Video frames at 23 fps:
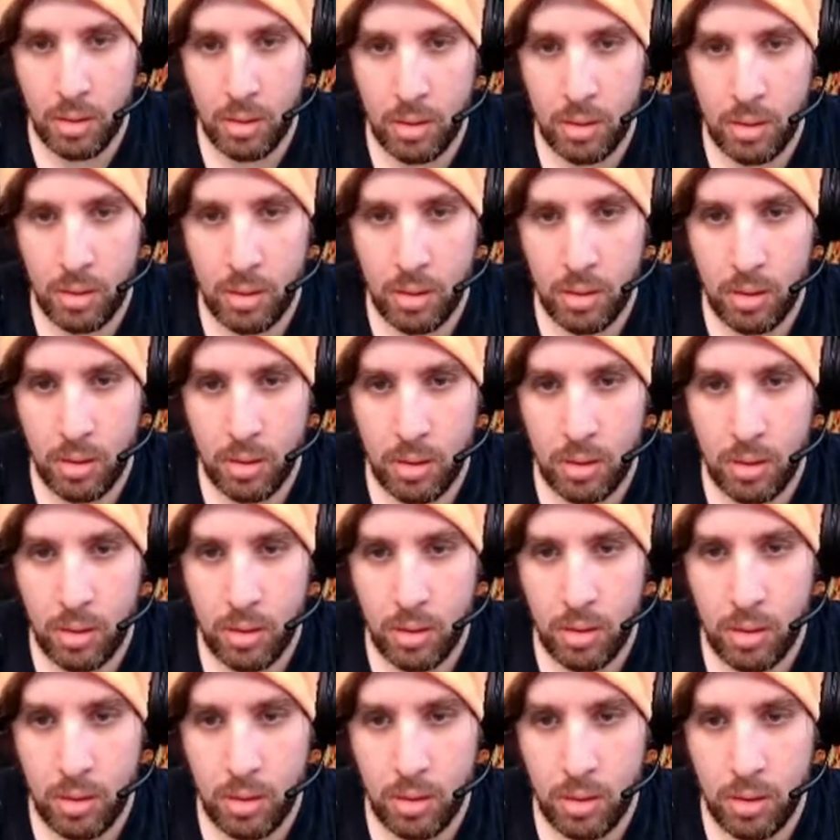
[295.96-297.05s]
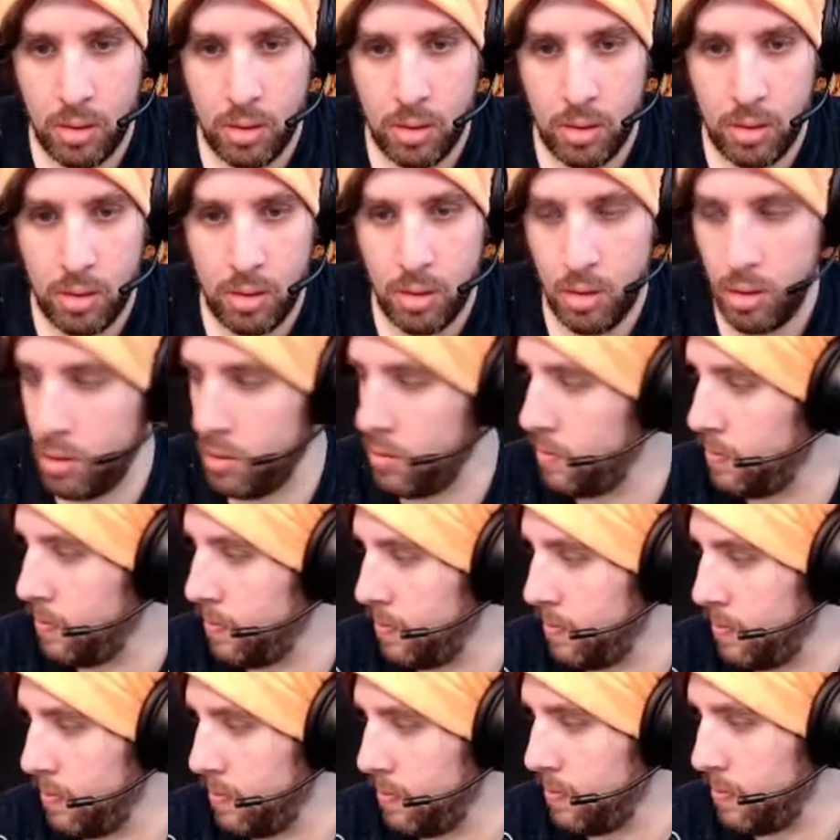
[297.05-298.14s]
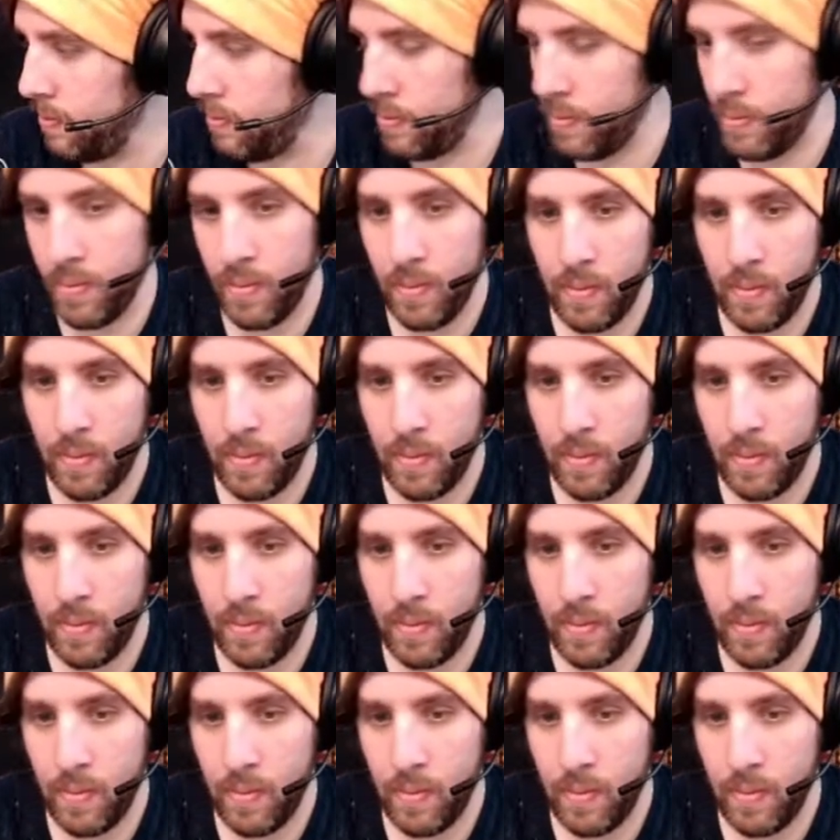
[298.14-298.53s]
No one is speaking in this clip.